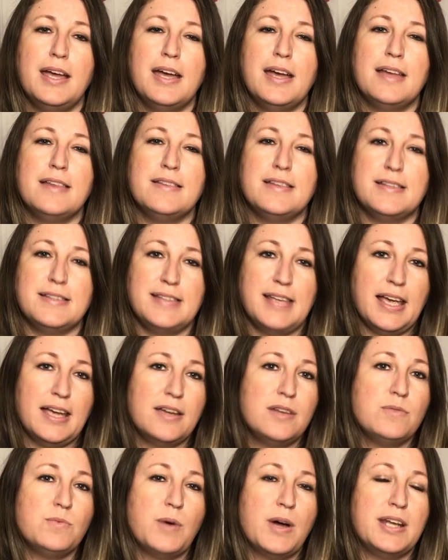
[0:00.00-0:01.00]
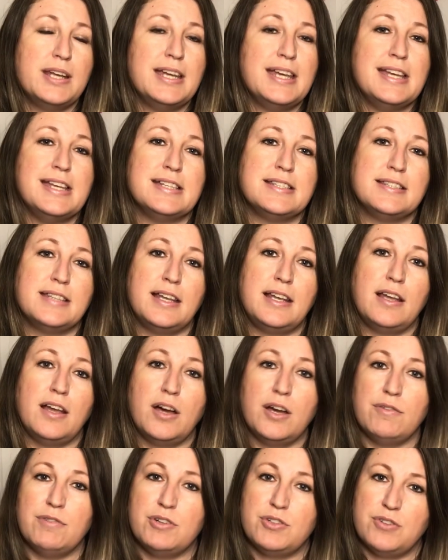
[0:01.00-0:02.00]
The second one is the
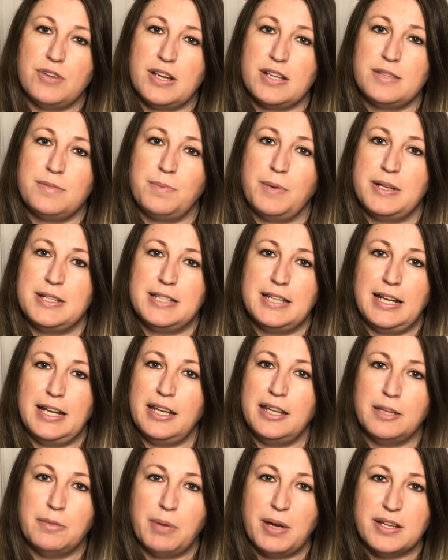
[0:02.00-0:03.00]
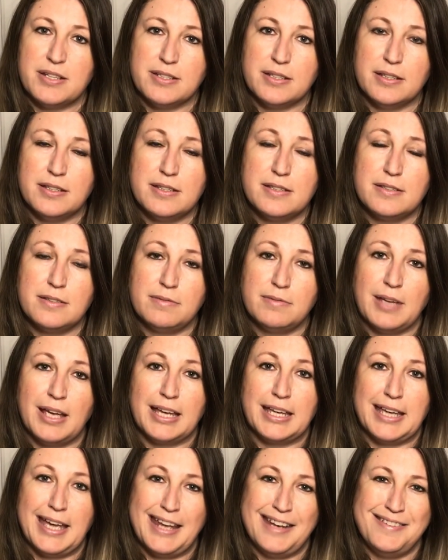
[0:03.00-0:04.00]
Lyra dress by Tilly and the Buttons.
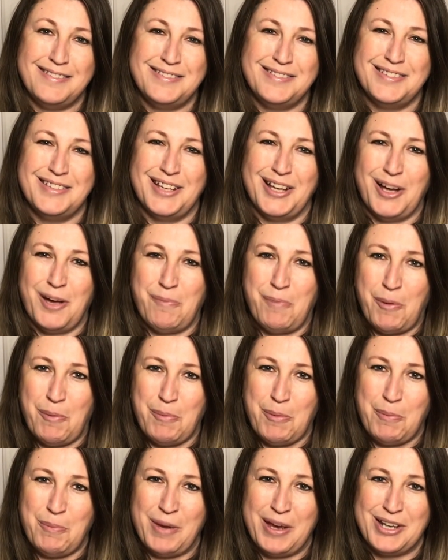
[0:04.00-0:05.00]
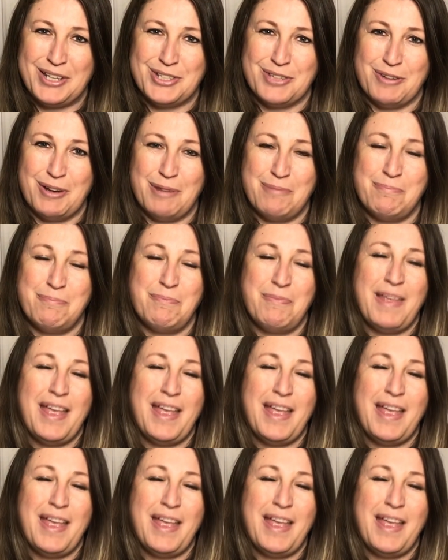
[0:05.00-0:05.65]
Again, I'll pop a picture in.